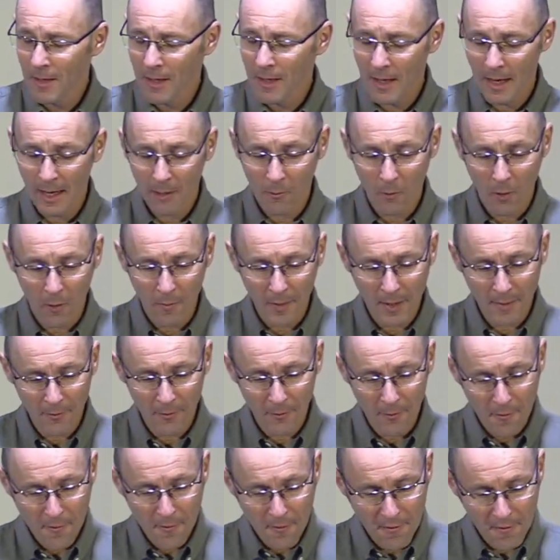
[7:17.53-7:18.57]
and what
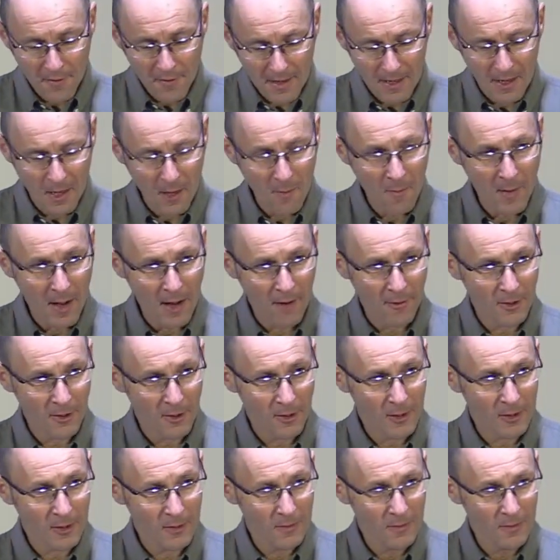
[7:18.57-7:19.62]
people think about
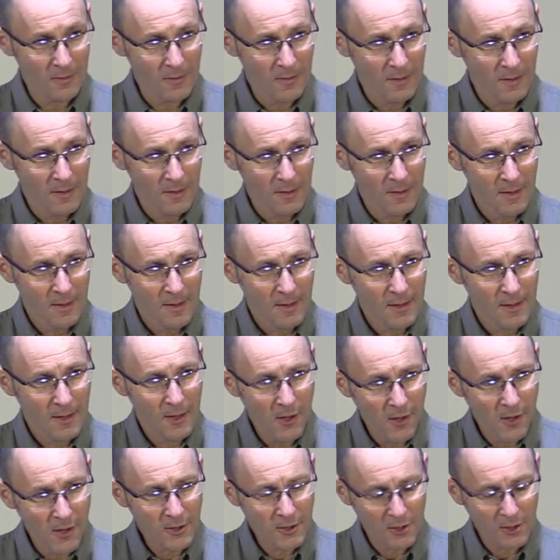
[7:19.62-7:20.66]
you
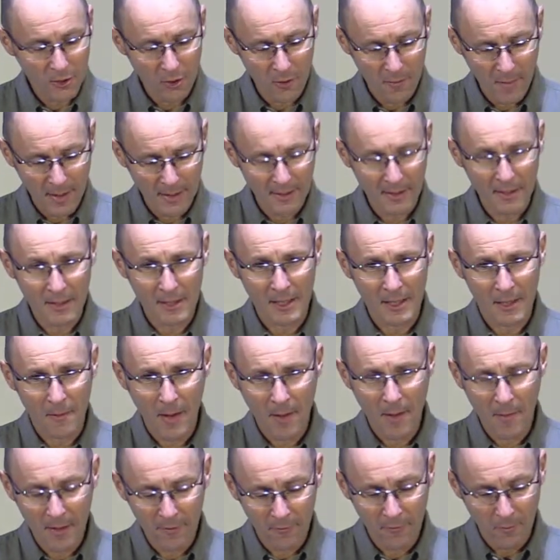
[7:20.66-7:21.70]
hurts tremendously,
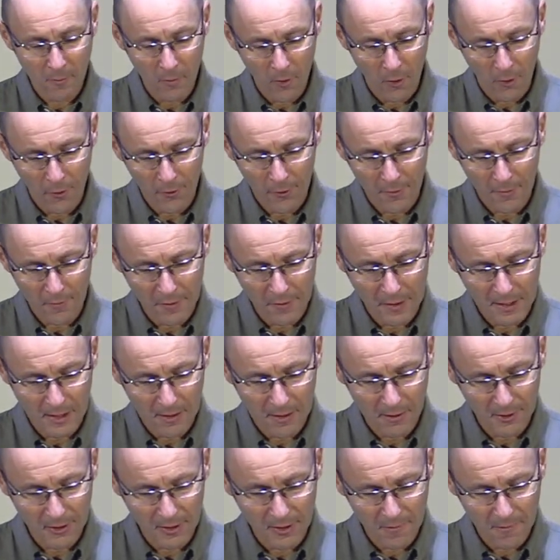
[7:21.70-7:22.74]
maybe even more than
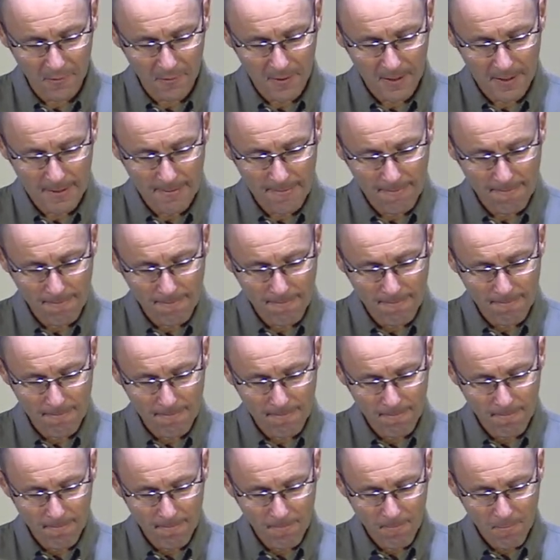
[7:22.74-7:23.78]
physical suffering.
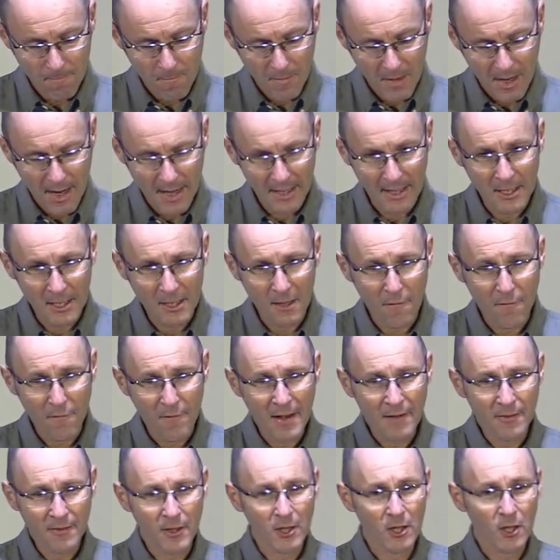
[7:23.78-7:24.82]
It is the
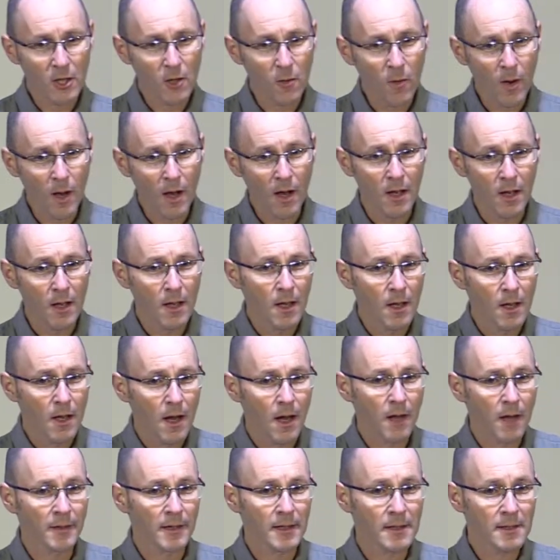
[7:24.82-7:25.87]
fact that you are
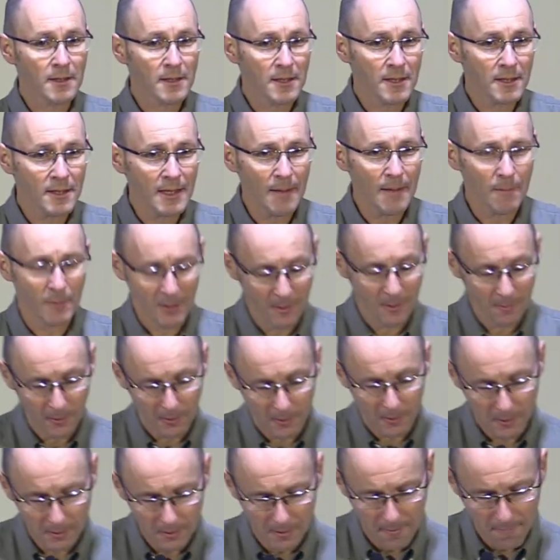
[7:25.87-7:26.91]

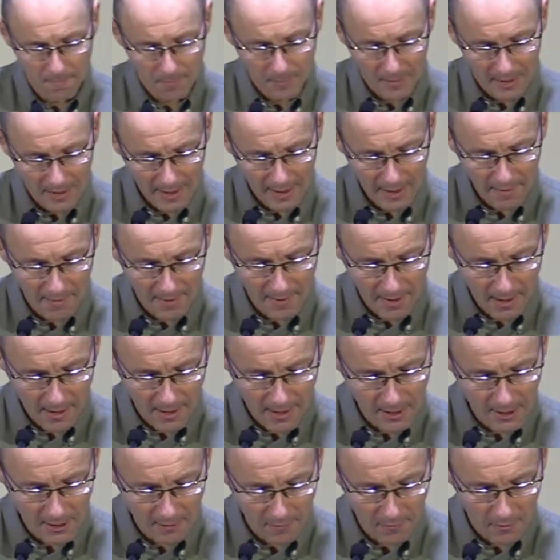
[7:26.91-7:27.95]
unacceptable in the
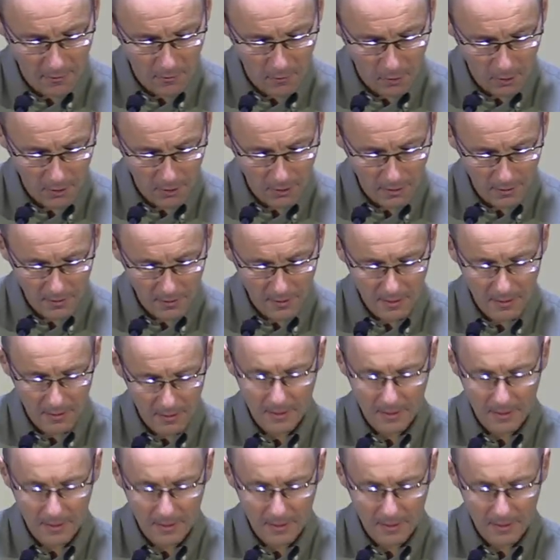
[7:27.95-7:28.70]
eyes of the world.